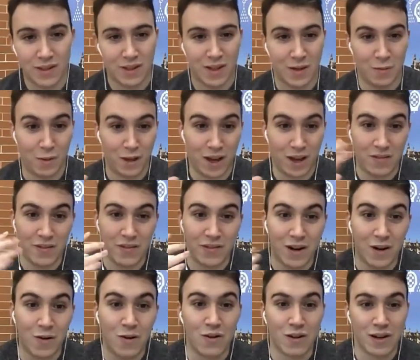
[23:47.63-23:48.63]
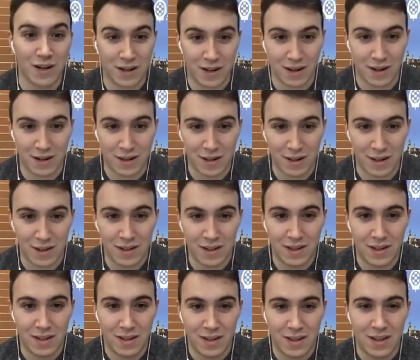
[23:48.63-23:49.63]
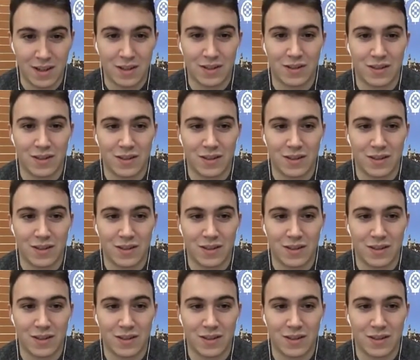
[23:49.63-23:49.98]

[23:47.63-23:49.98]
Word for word: that we have in our real car. Yes.